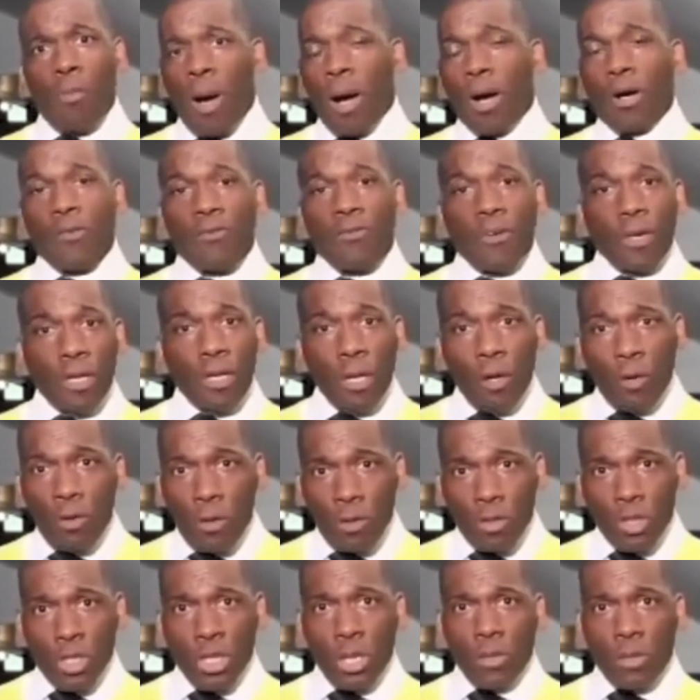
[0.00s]
about those
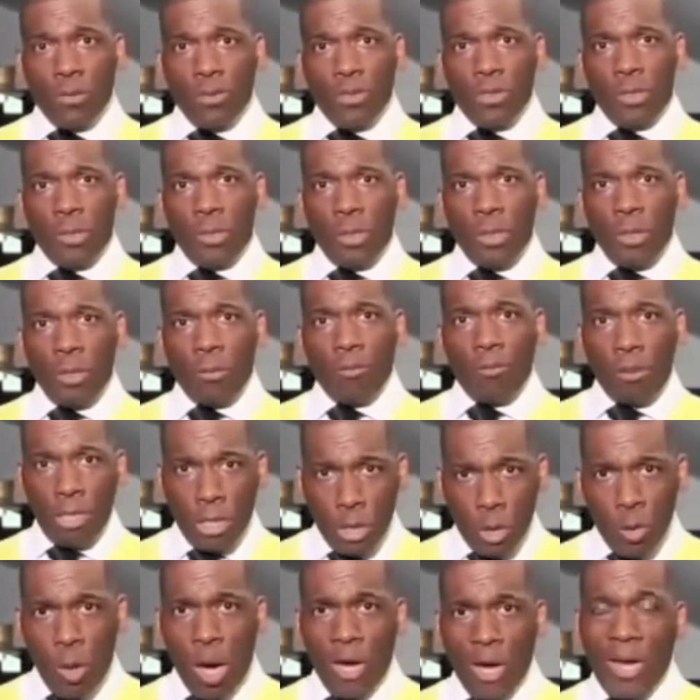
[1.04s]
things that y'all don't want to
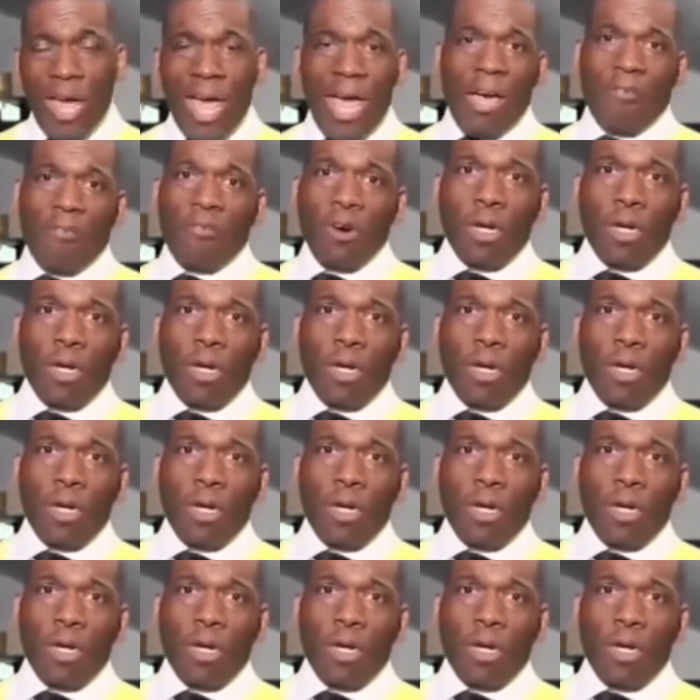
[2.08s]
talk about.